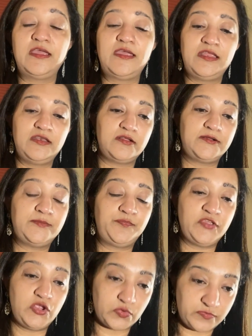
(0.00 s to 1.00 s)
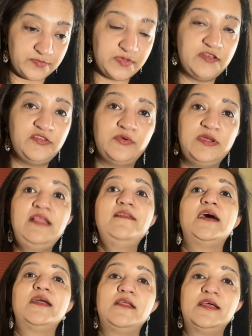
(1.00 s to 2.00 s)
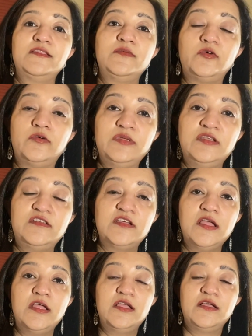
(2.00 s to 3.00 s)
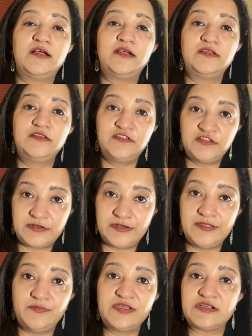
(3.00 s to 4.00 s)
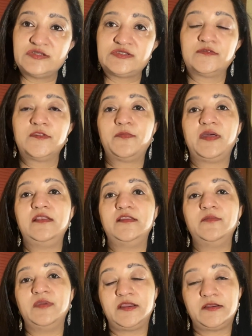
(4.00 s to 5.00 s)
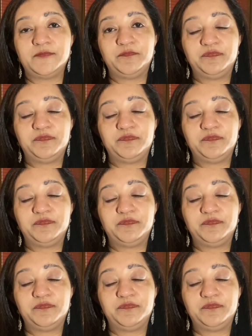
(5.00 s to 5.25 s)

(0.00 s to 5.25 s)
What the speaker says: And, we've been doing that at the moment digitally because of the pandemic.